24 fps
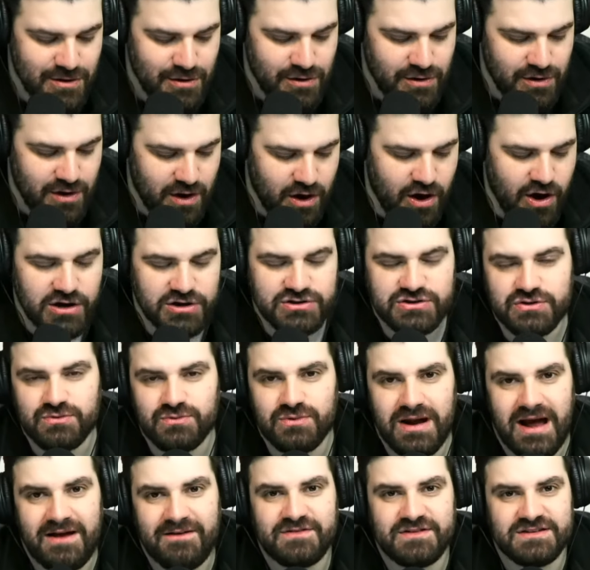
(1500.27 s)
Arsenal will
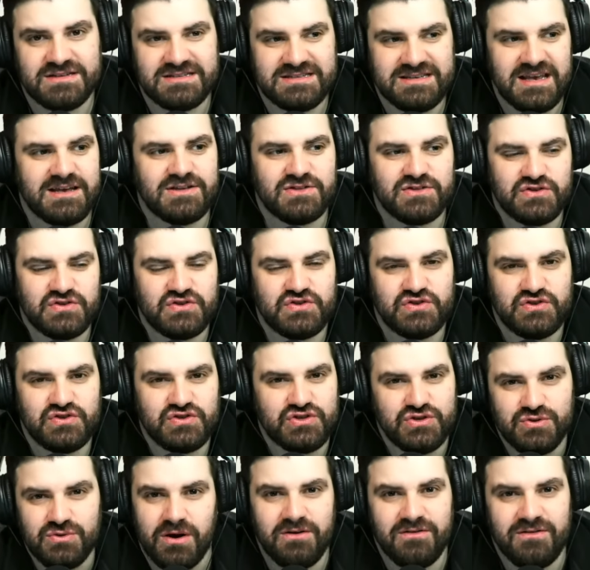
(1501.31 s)
have to sit and
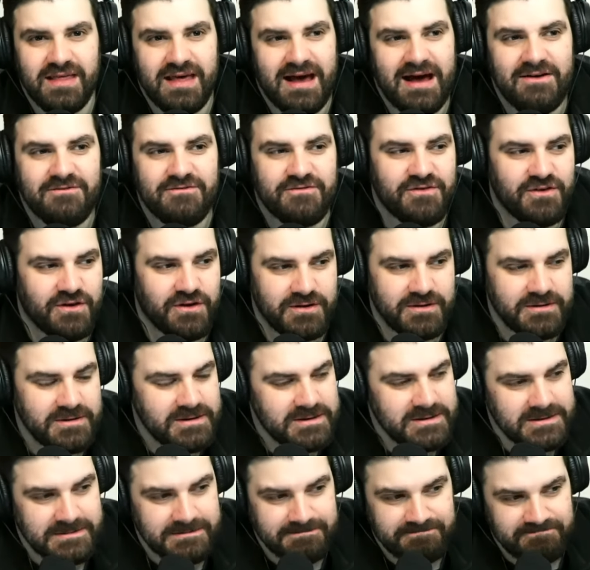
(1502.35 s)
stew over that for,
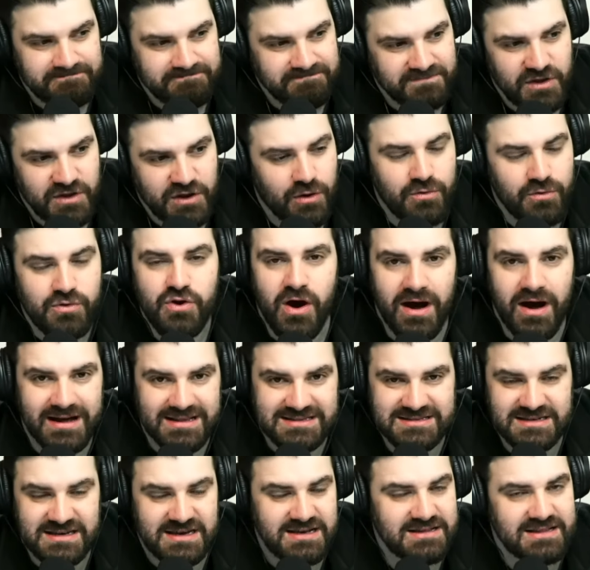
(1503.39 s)
you know,
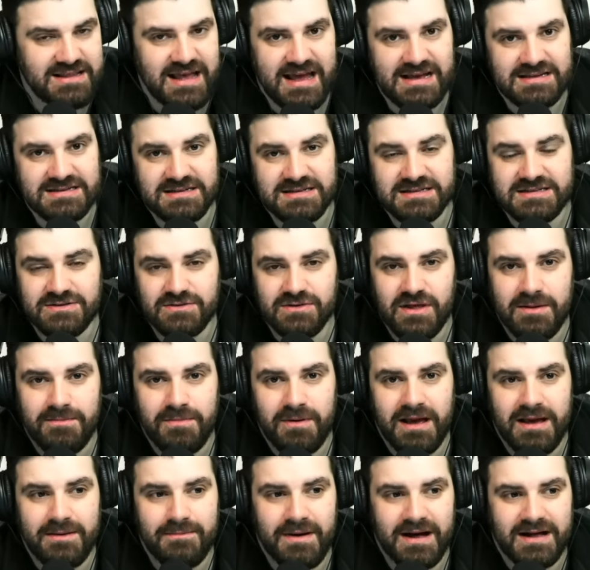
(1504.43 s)
19 days until they
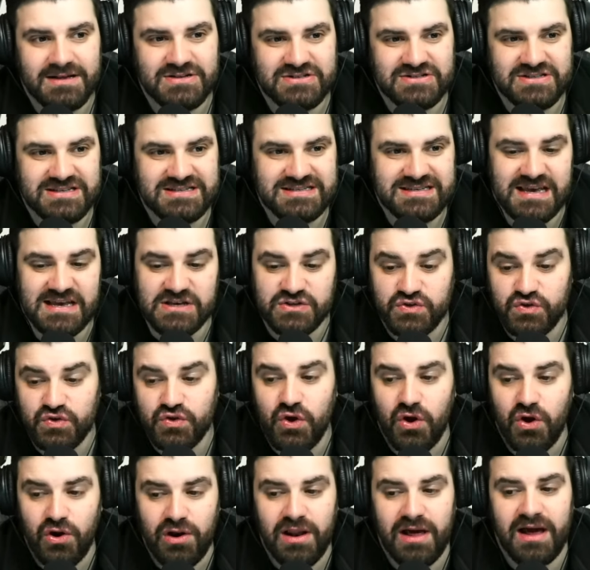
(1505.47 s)
play Manchester City. It's
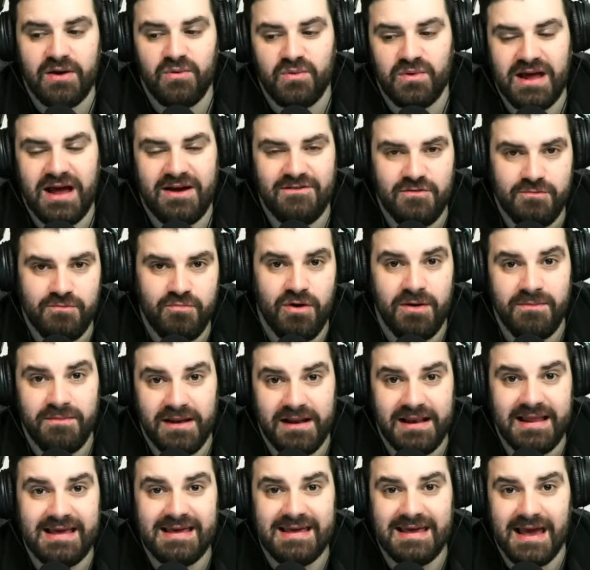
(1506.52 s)
not like we have a Premier
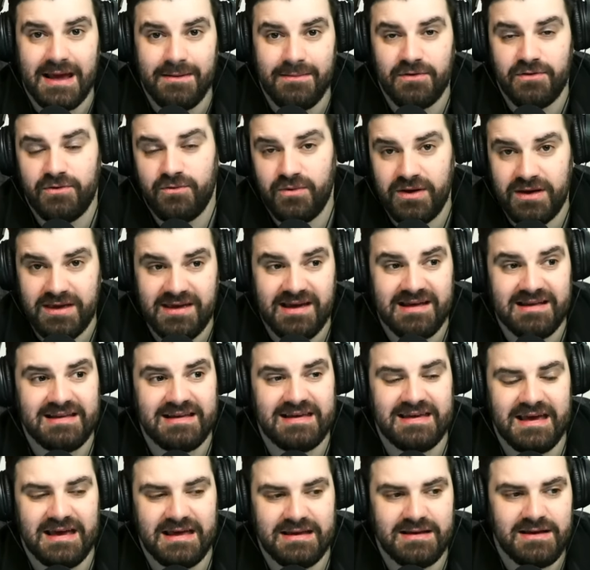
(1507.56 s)
League game at the weekend
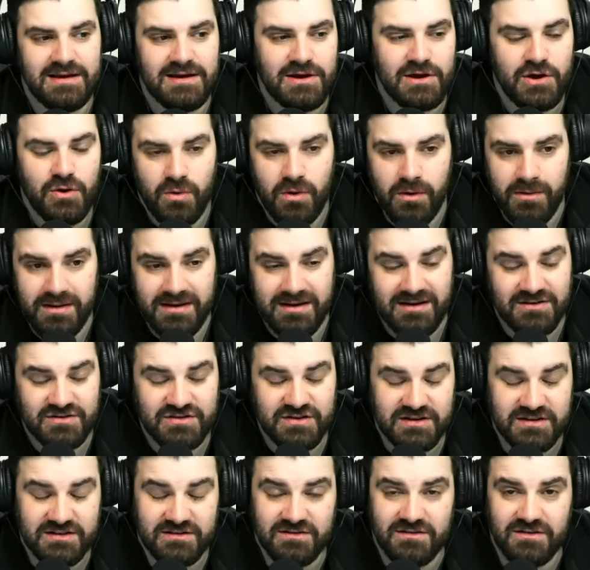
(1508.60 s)
again where we can
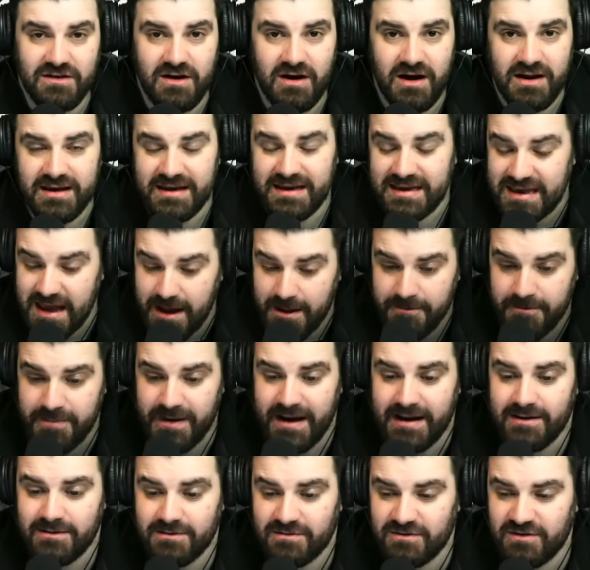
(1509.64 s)
try to kind of get
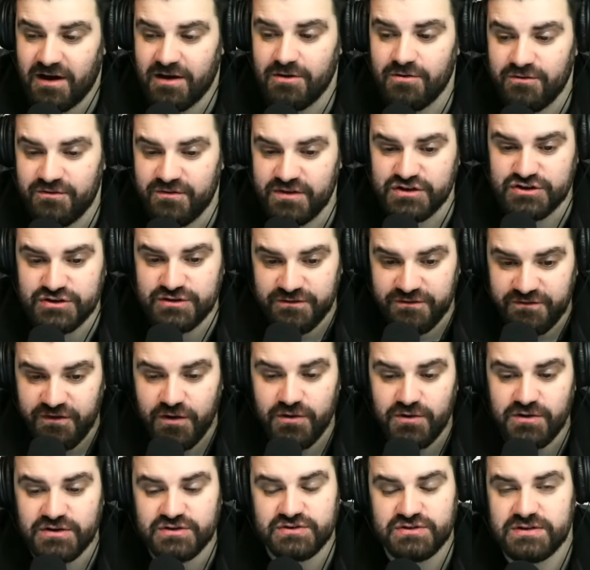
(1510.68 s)
back tunnel vision,
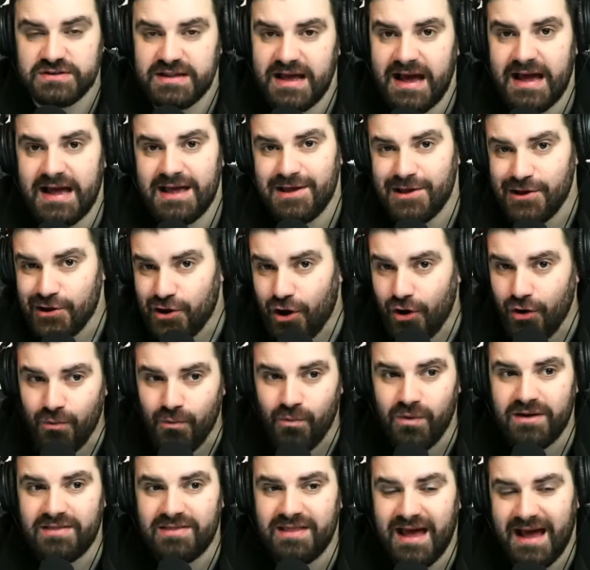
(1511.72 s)
focus on that, go
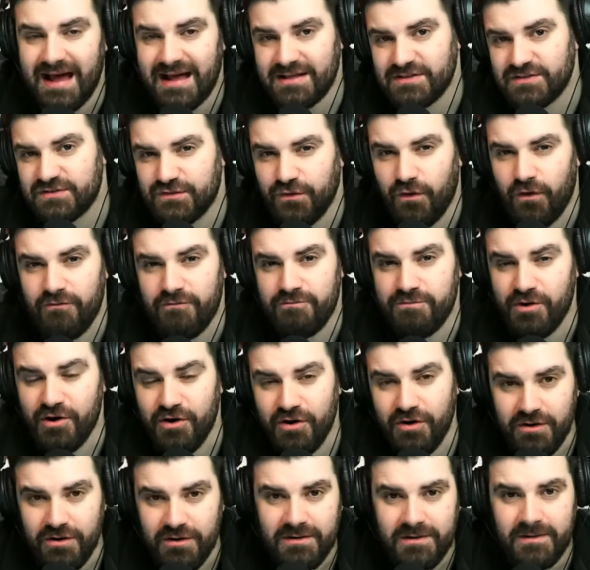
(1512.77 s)
and win that and sort of
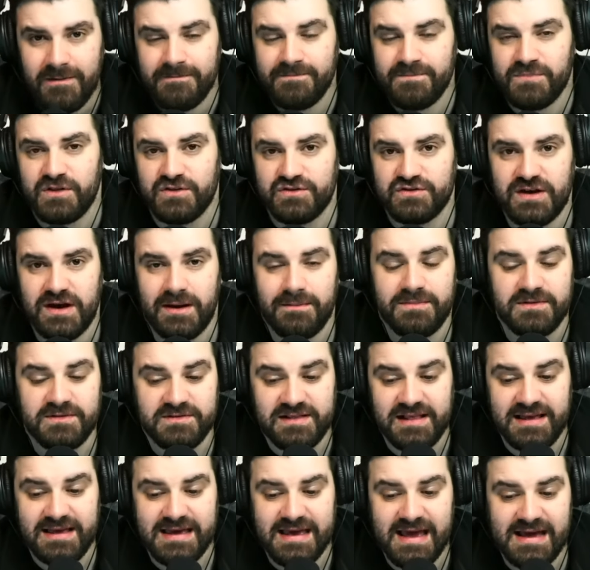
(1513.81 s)
put the Champions
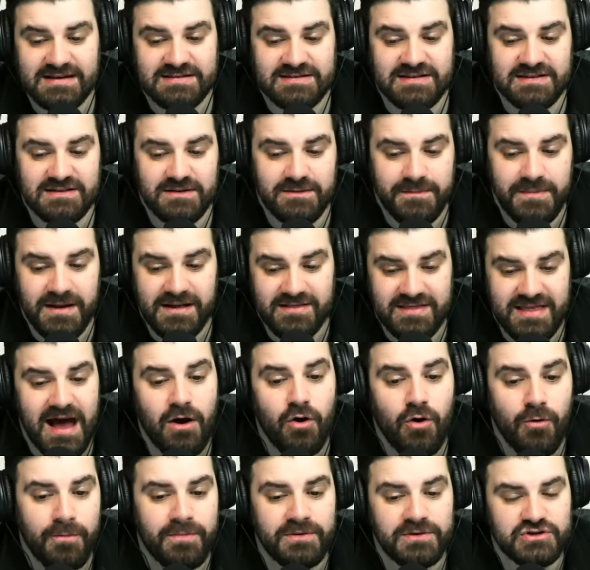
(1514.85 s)
League exit to bed. That
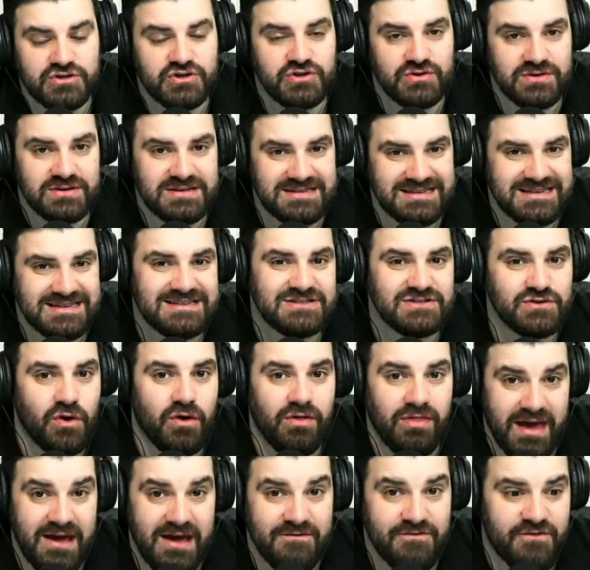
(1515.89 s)
opportunity is not
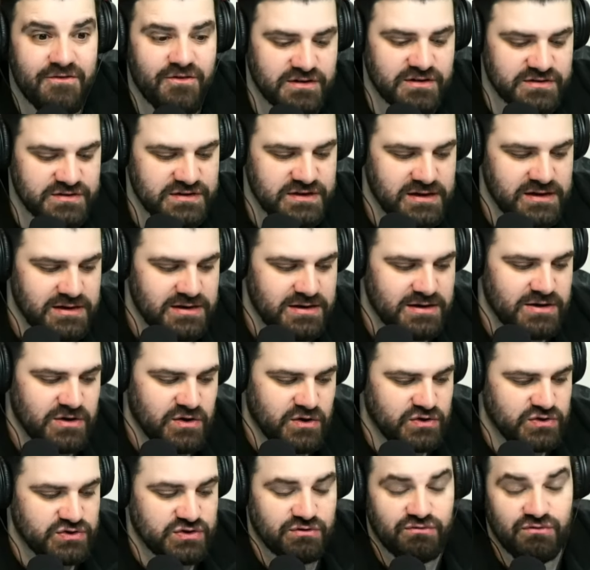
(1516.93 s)
there for us
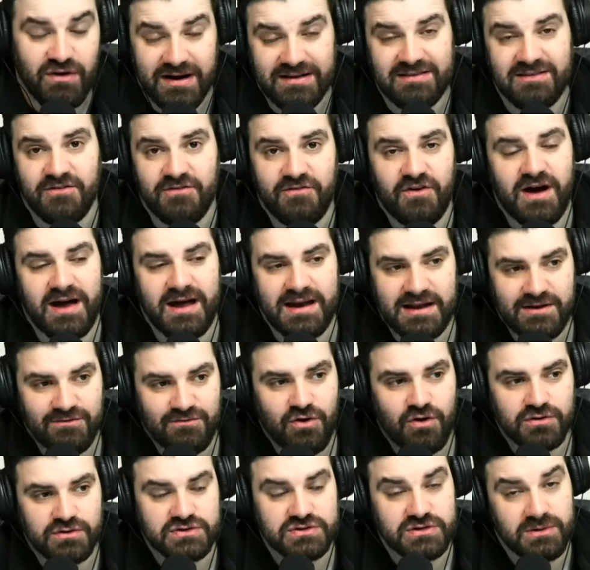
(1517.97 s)
to rectify any
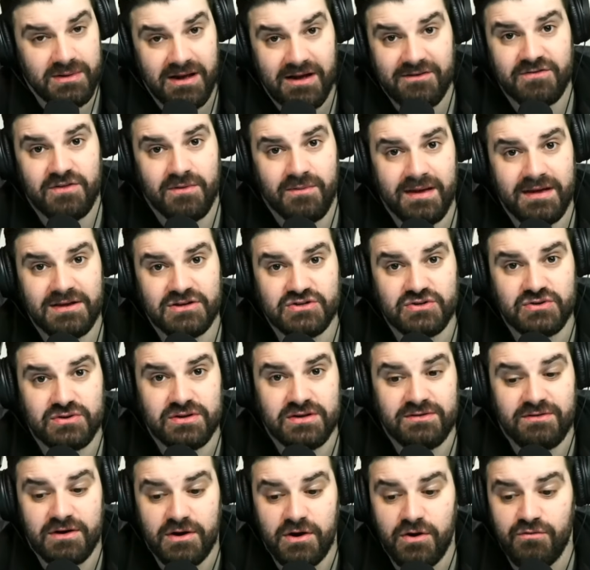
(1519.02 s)
wrongs. So we have to make sure
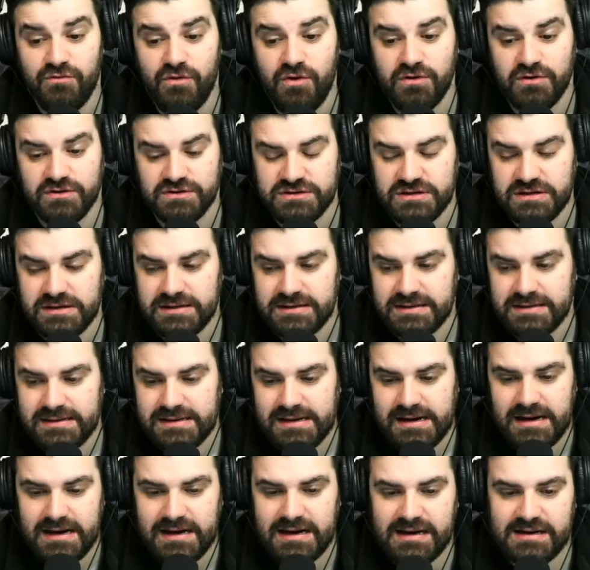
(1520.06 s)
there are no wrongs
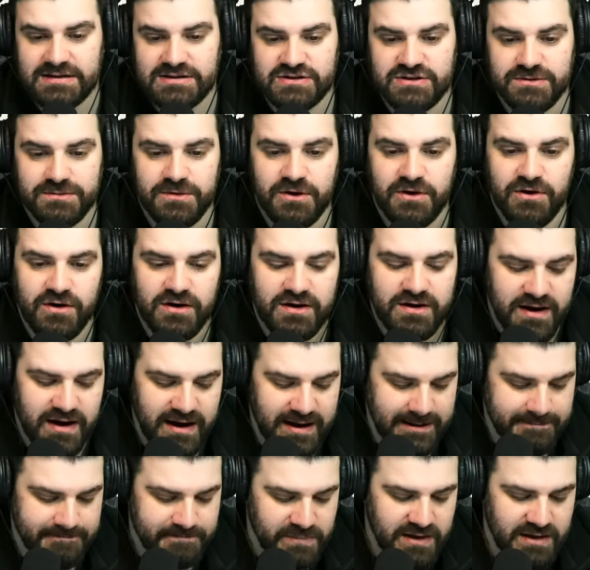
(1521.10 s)
tomorrow
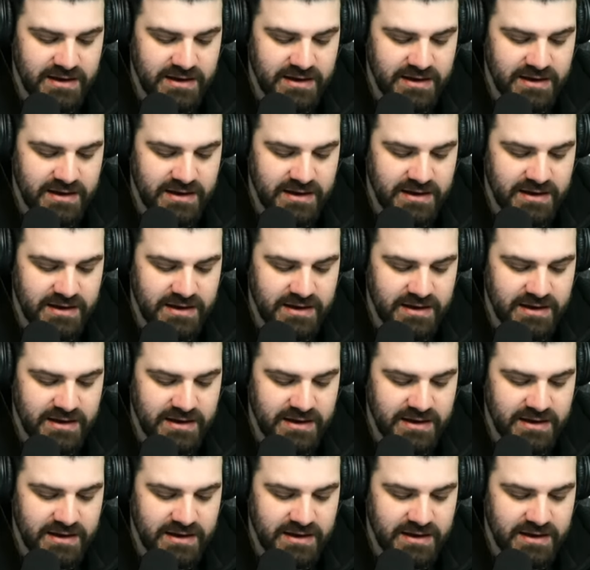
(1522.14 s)
night.